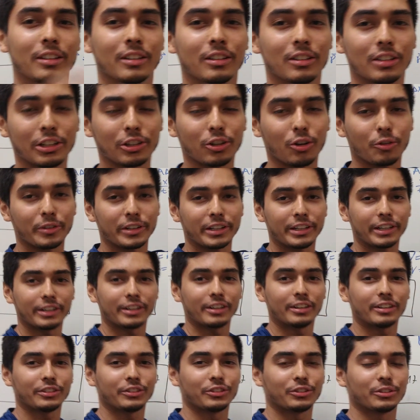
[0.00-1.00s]
Click over
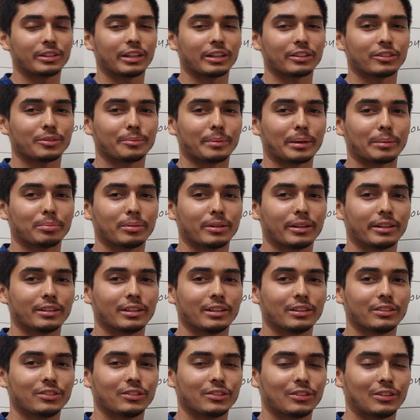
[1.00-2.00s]
here to get to my
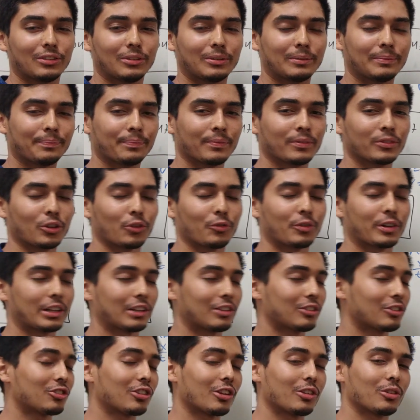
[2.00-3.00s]
playlist. Don't
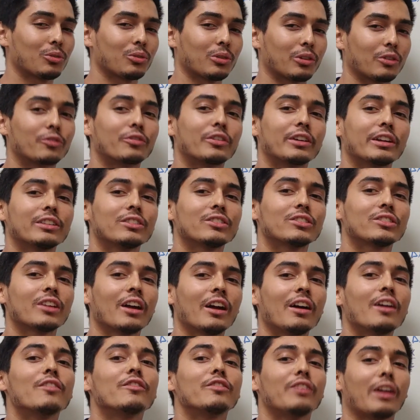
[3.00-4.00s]
forget to share this with your
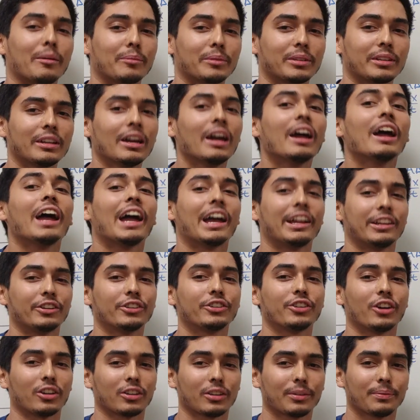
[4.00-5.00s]
friends, family, and
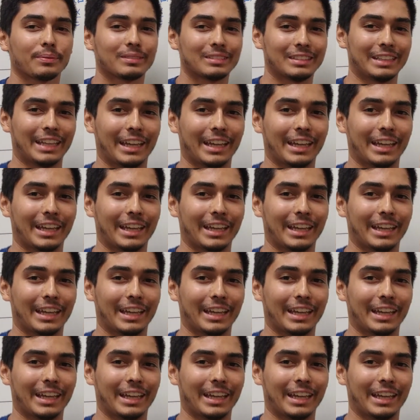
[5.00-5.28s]
your dog.